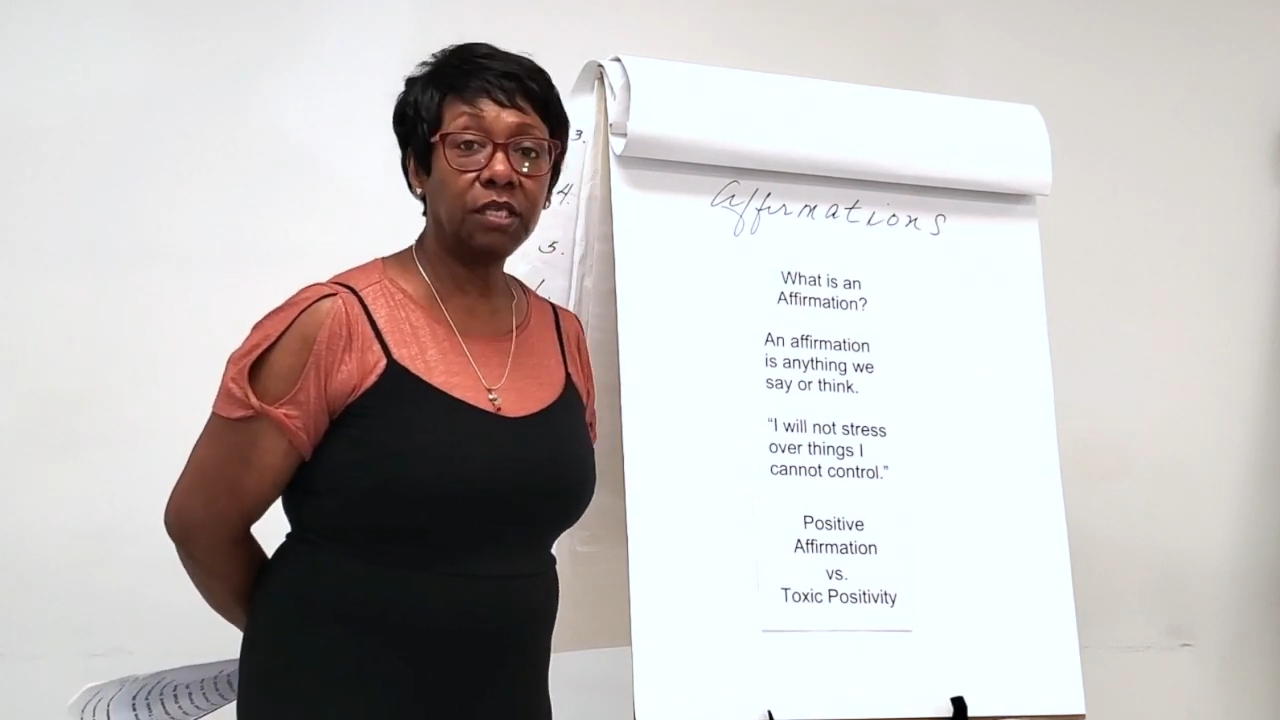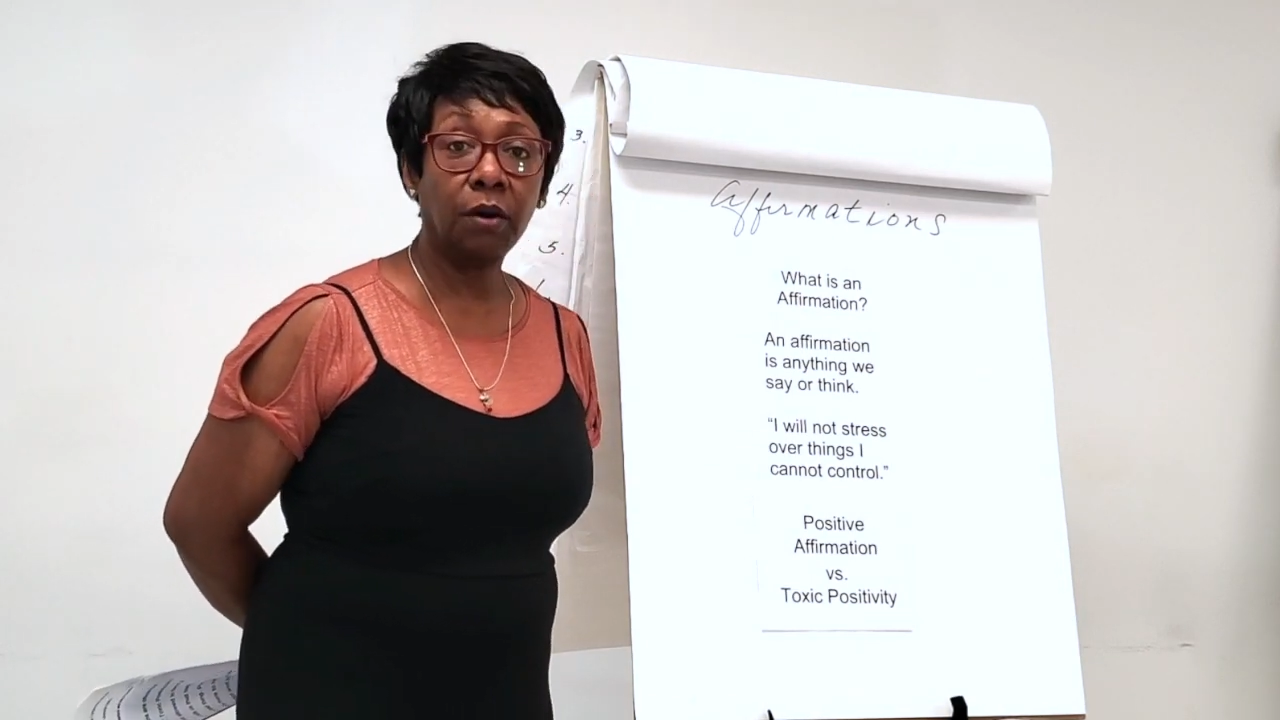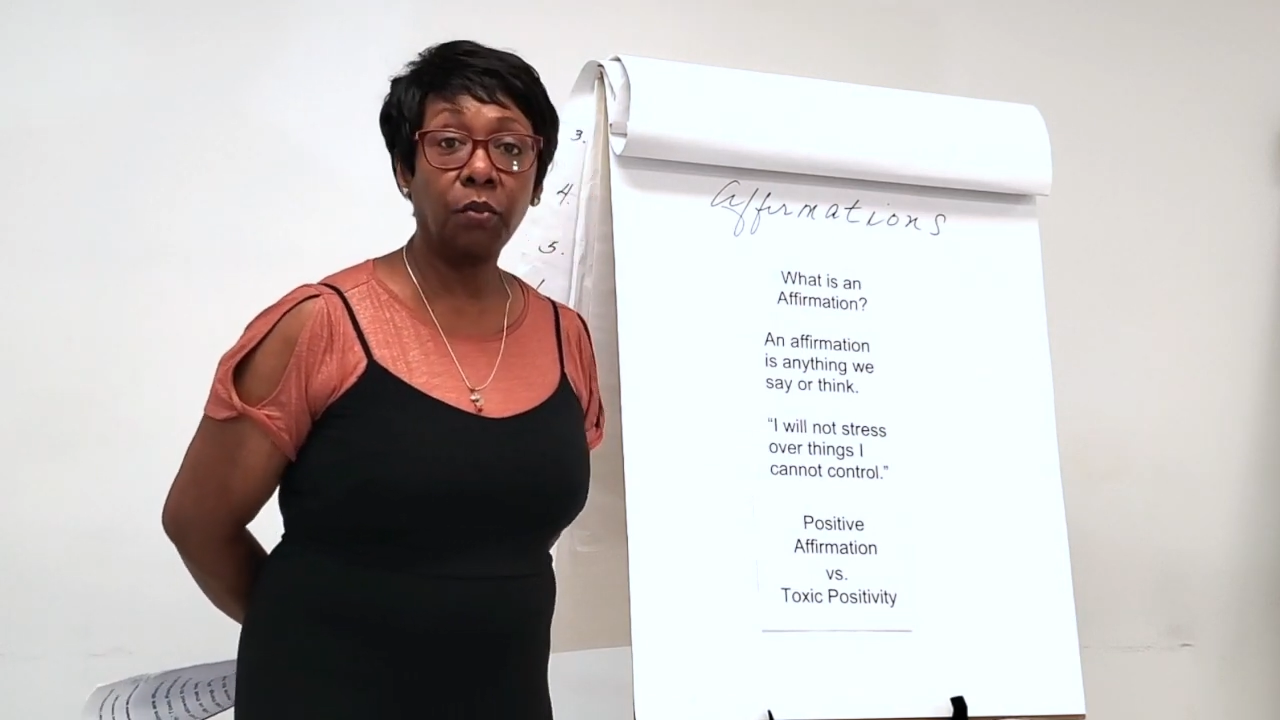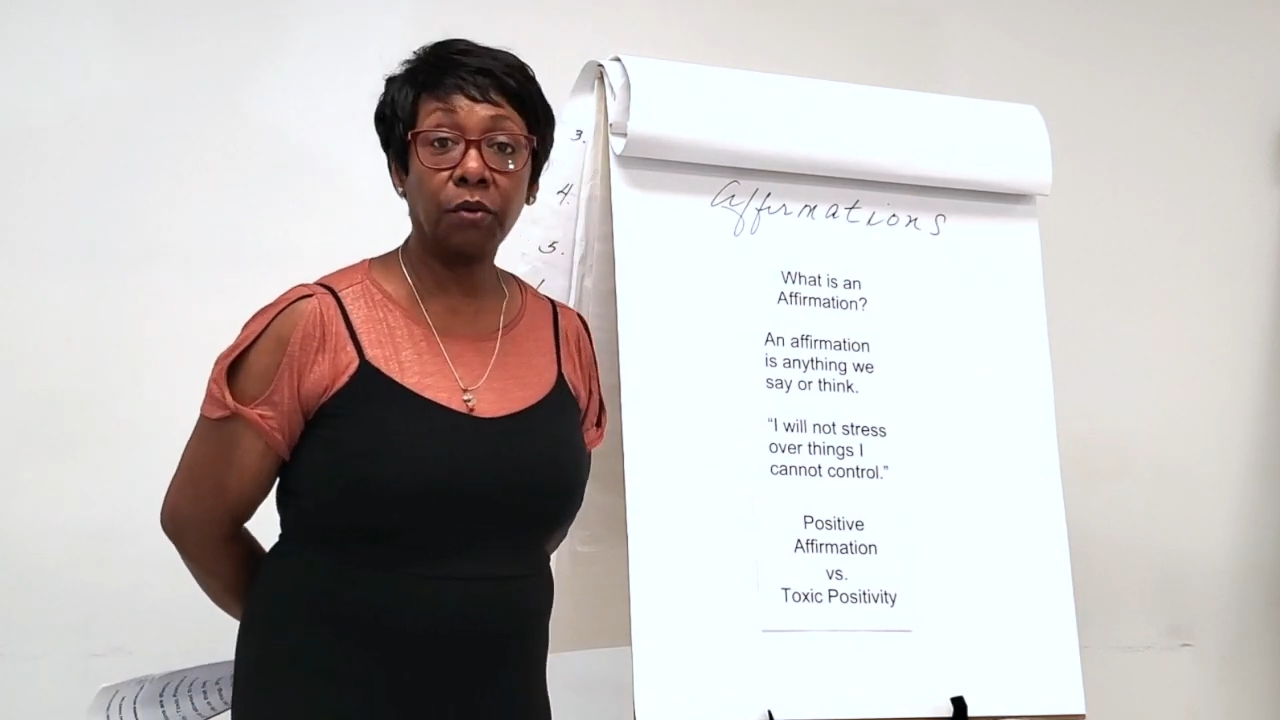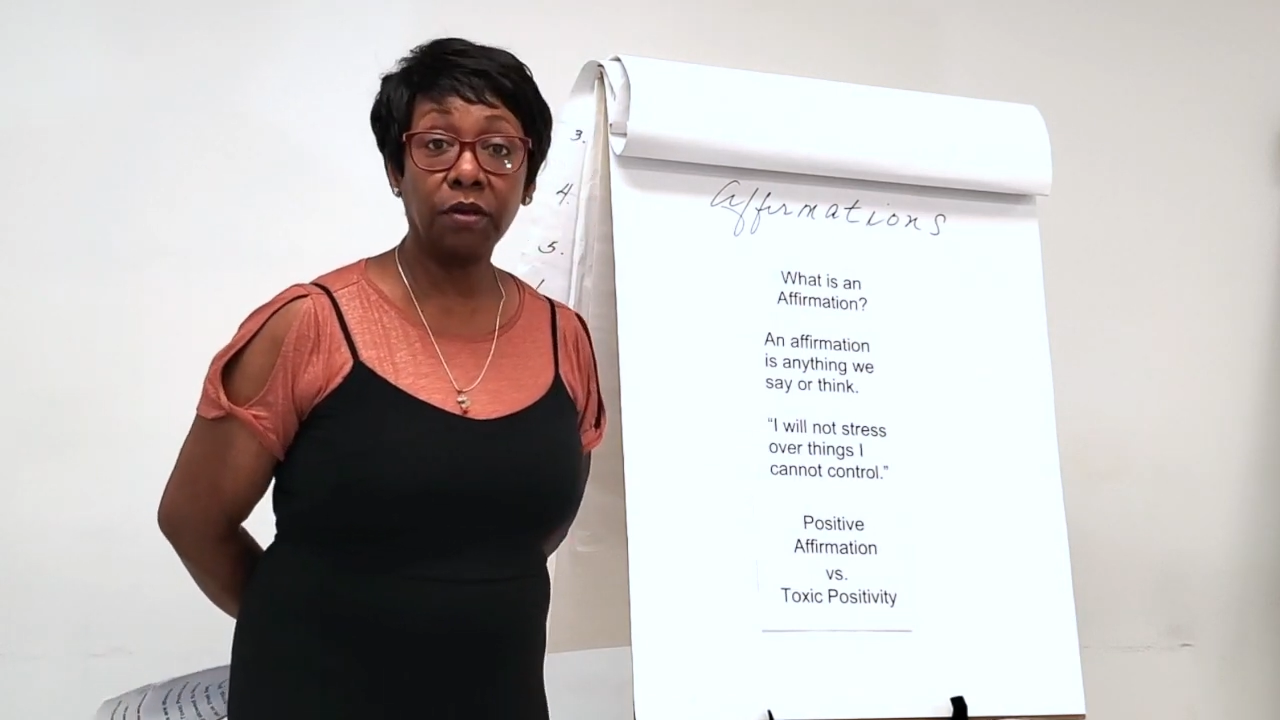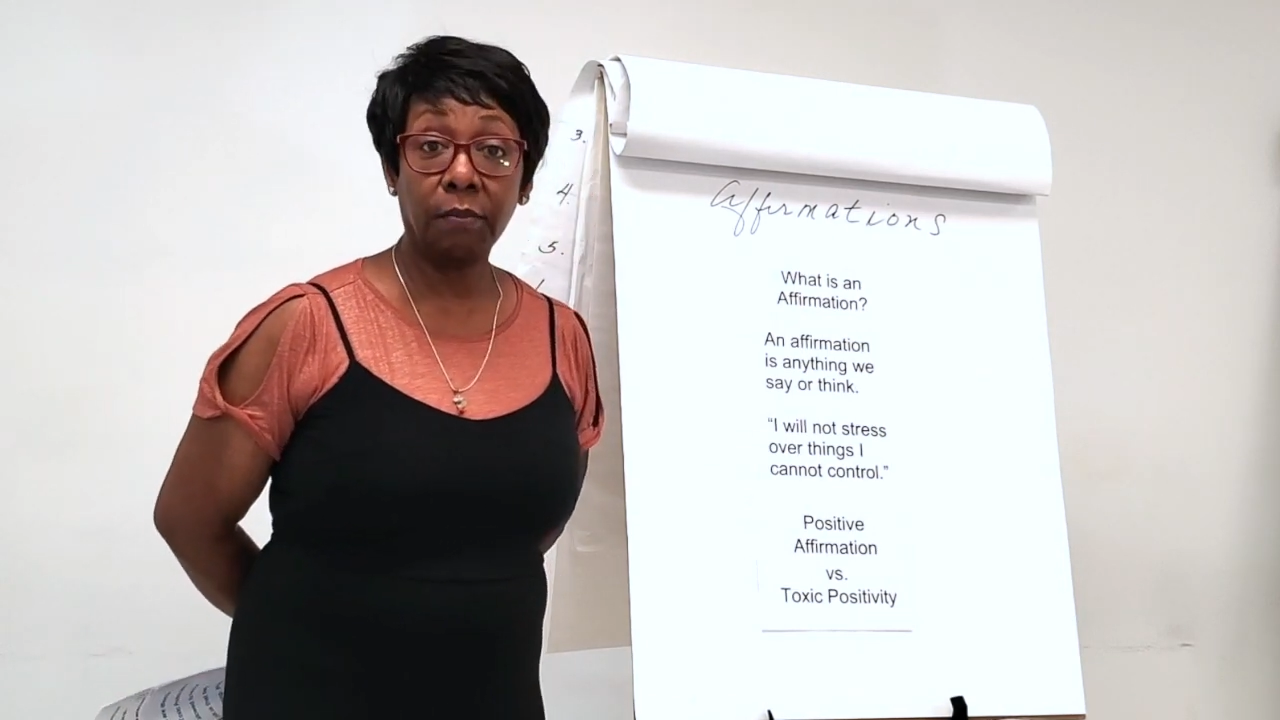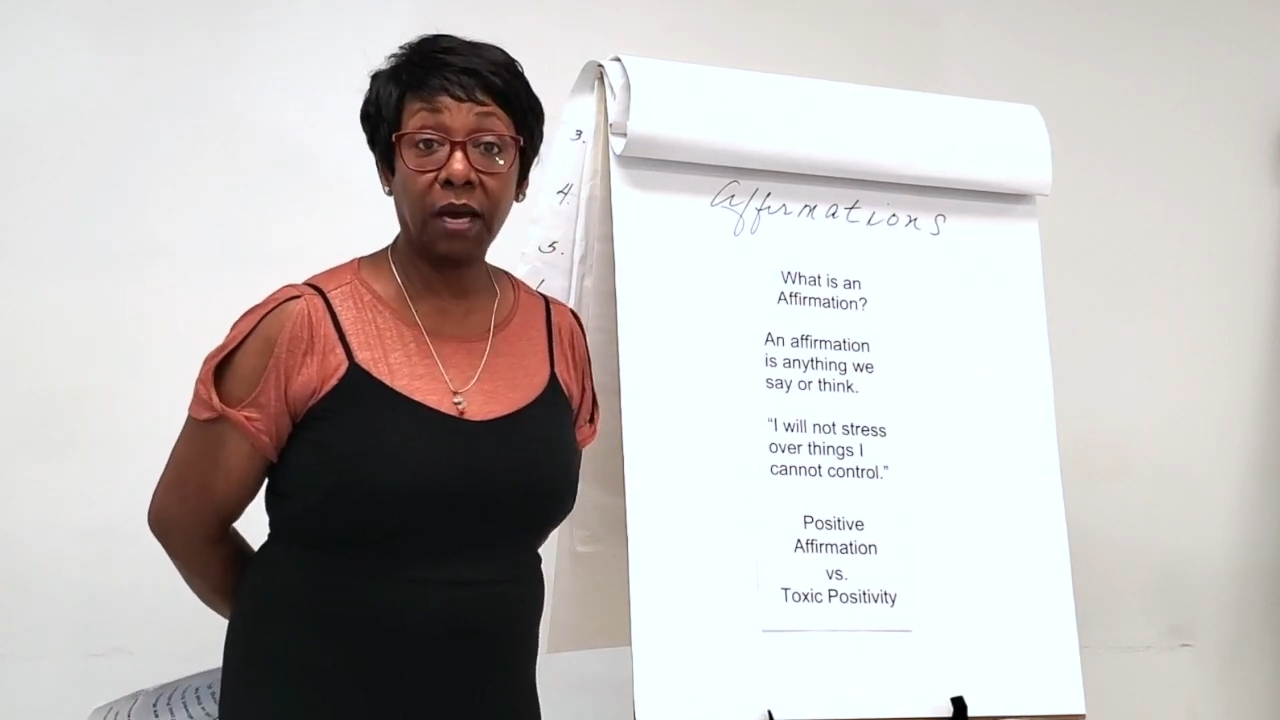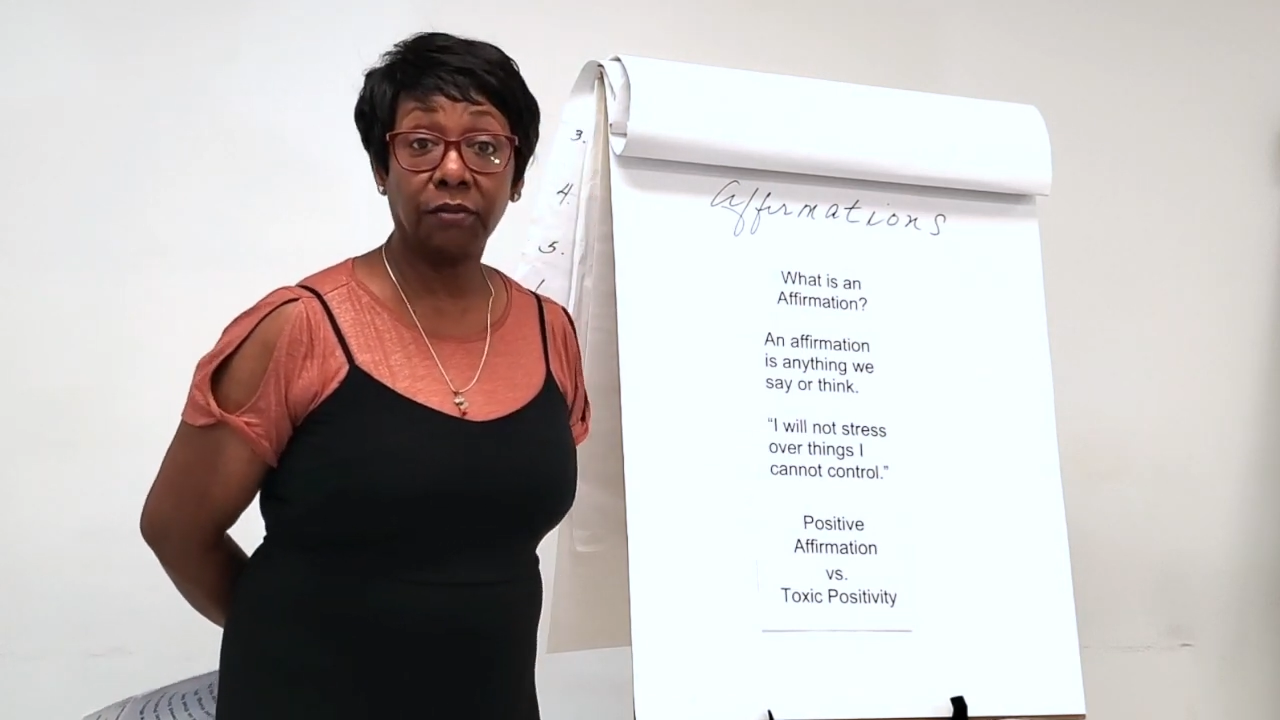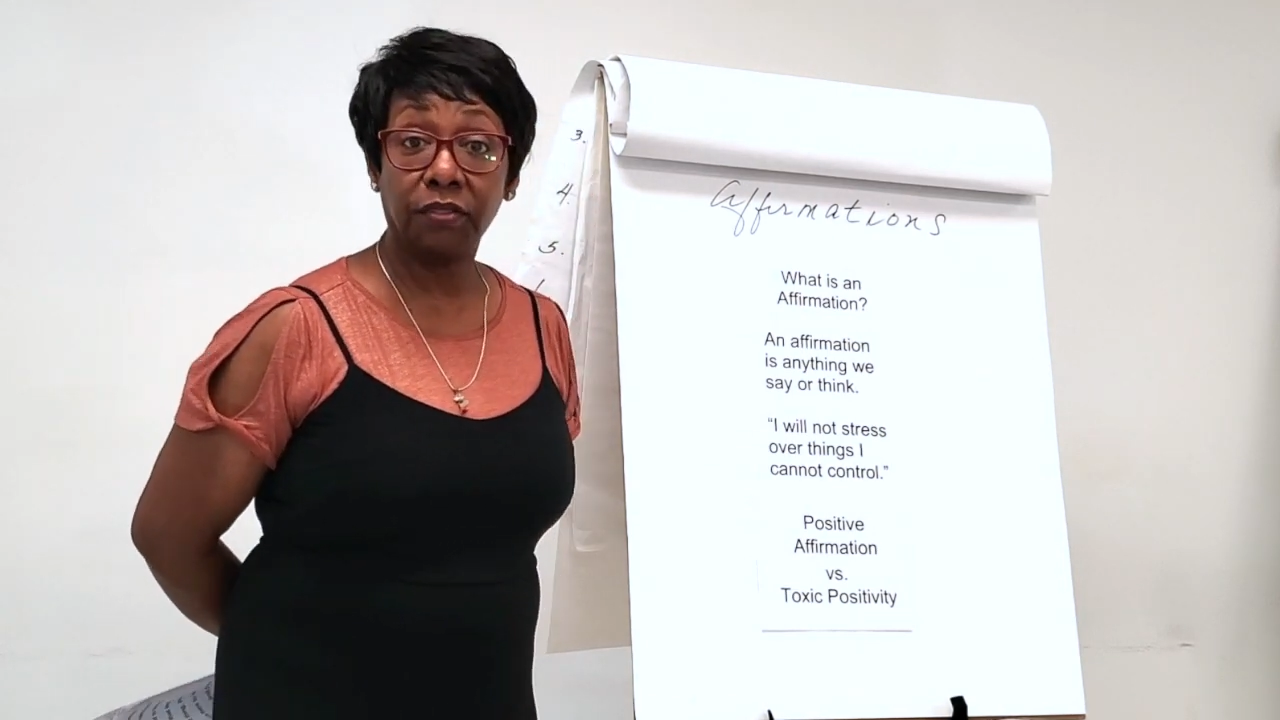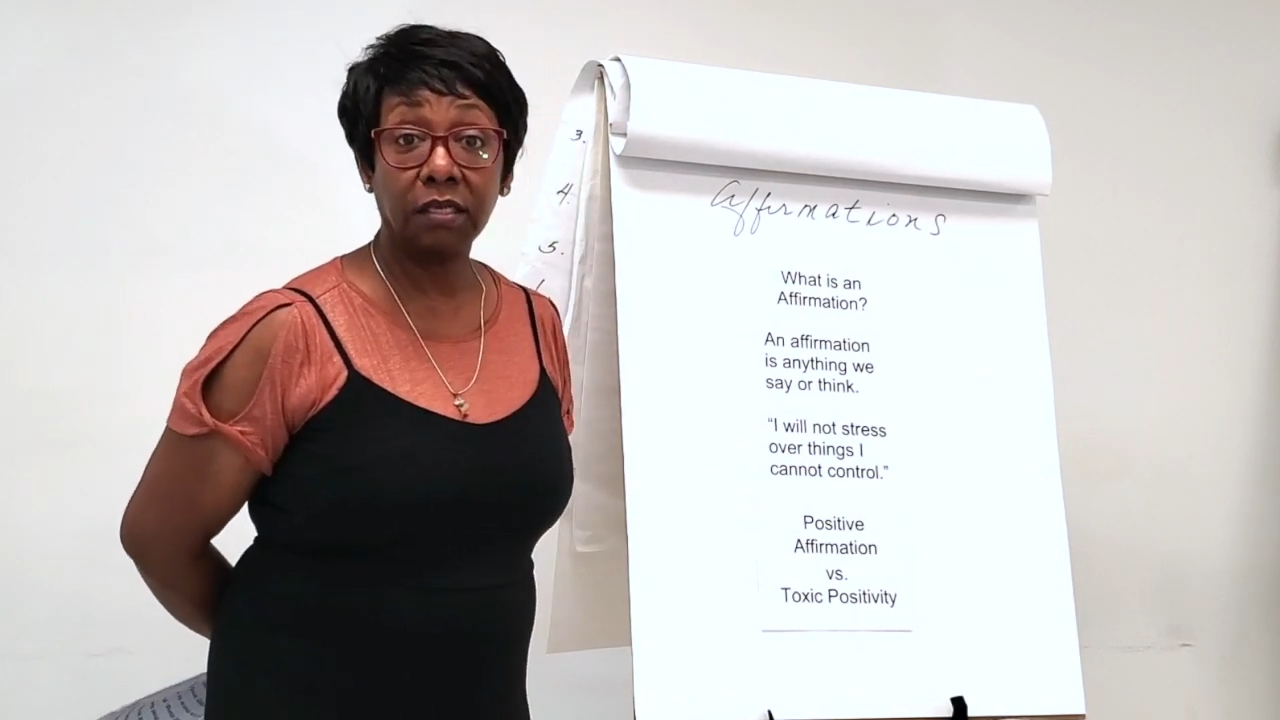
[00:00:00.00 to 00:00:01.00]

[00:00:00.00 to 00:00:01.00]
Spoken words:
I worry about